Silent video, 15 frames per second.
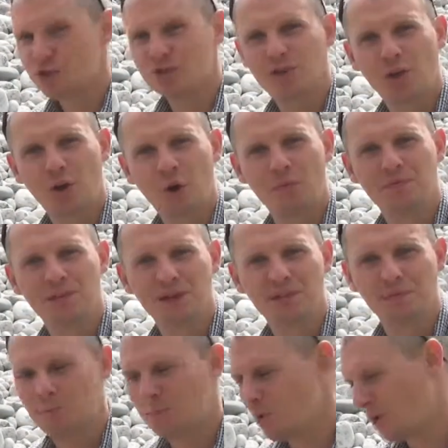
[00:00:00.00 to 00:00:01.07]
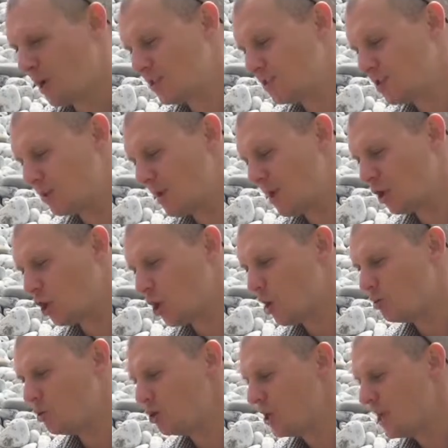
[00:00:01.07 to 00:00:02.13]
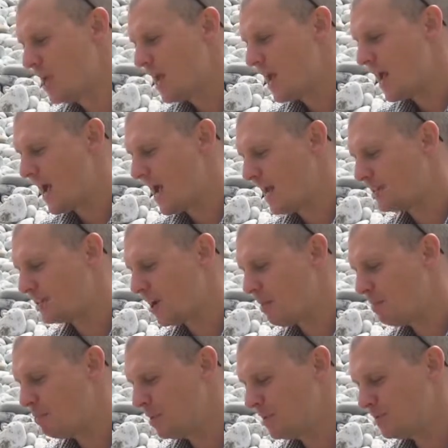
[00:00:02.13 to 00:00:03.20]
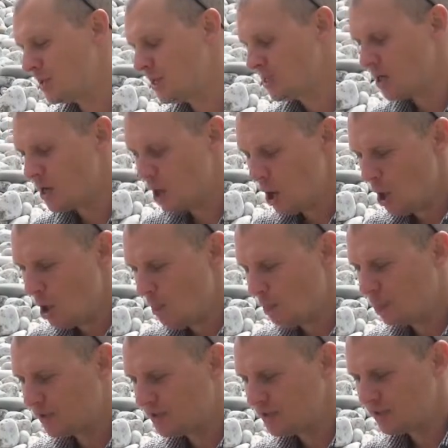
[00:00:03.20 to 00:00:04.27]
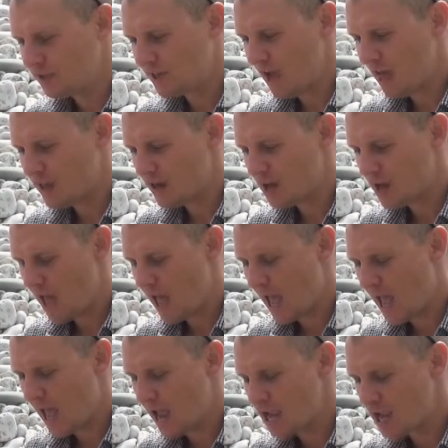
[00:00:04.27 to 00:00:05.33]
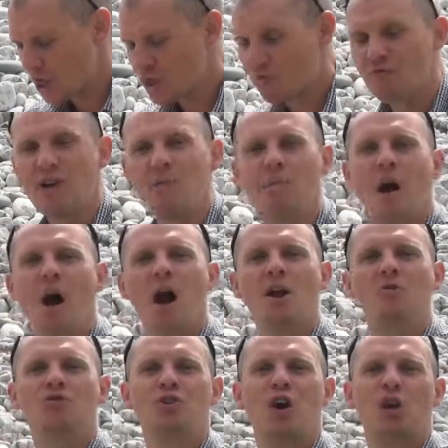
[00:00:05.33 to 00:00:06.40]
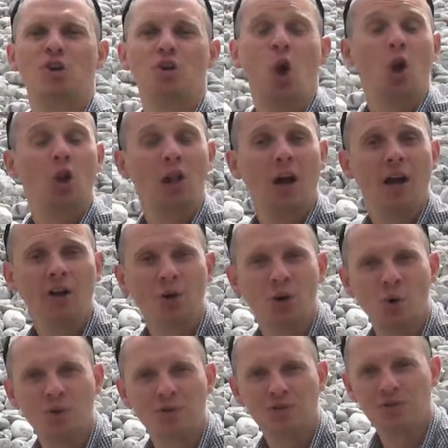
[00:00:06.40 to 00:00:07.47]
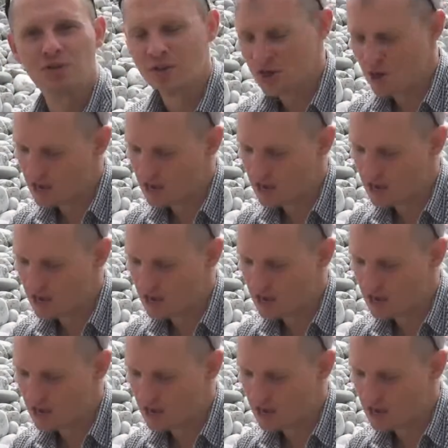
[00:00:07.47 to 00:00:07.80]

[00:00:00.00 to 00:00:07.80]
It's in the context of a book, it's not about the coach. And I'm busy putting together a three-part introduction online course.